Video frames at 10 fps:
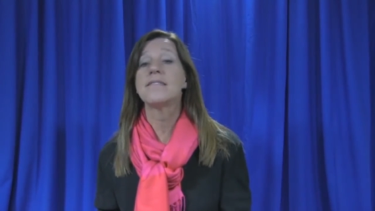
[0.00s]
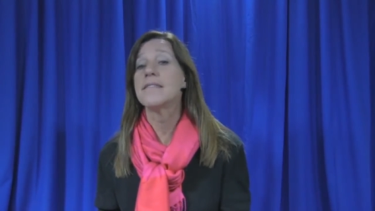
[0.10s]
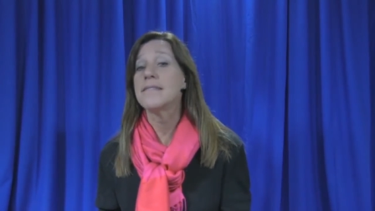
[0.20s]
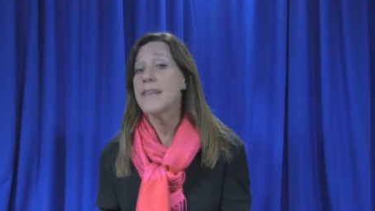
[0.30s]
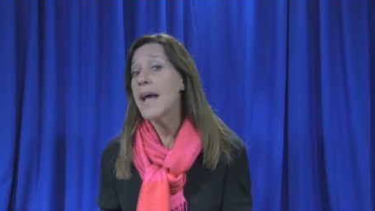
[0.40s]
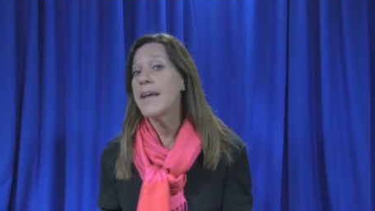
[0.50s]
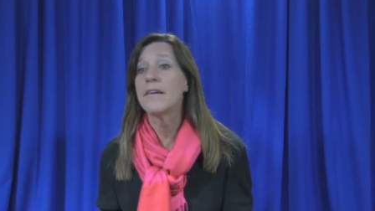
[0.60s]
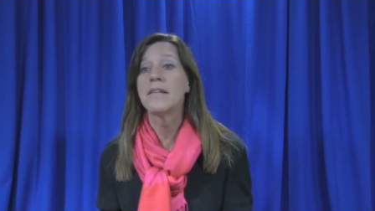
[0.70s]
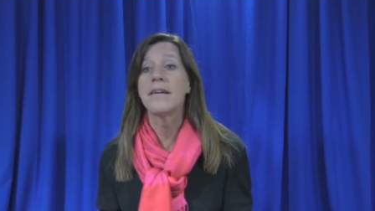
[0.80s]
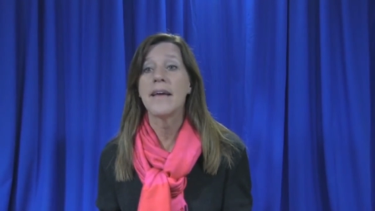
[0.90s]

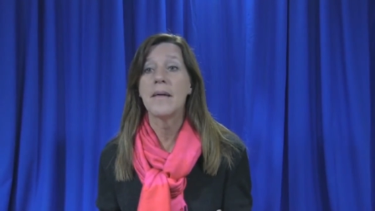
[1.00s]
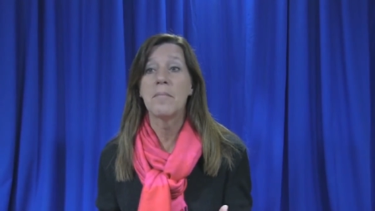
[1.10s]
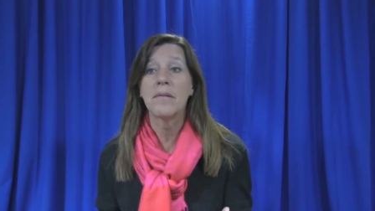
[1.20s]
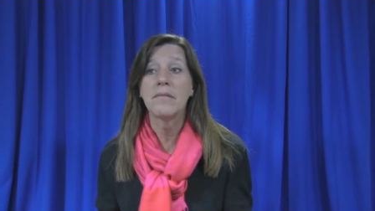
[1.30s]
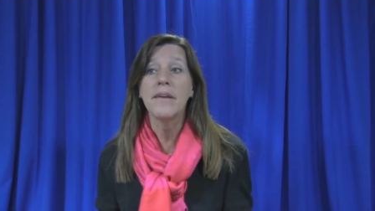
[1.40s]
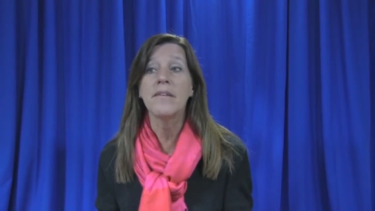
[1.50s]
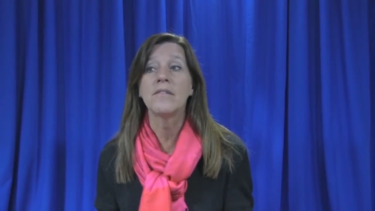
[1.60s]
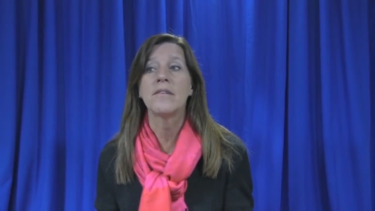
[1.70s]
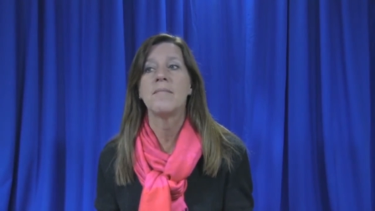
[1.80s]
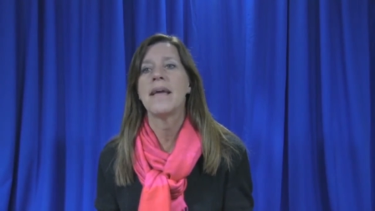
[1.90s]
societal and
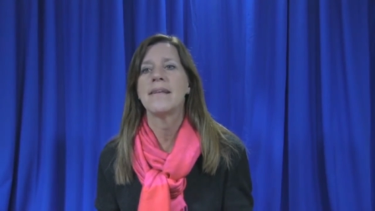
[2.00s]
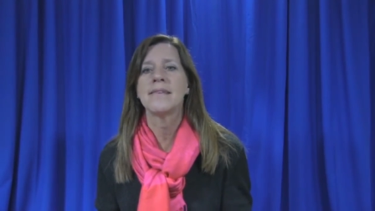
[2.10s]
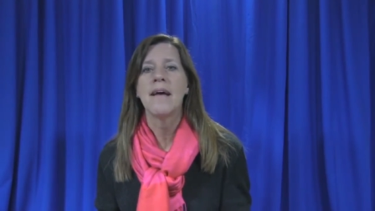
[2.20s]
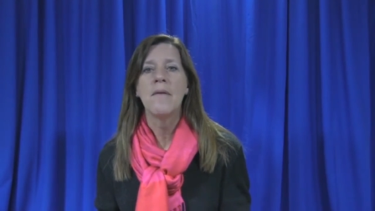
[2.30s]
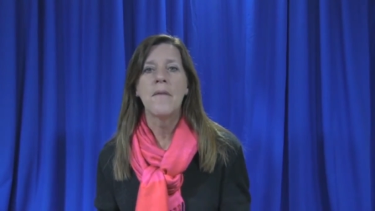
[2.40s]
political demands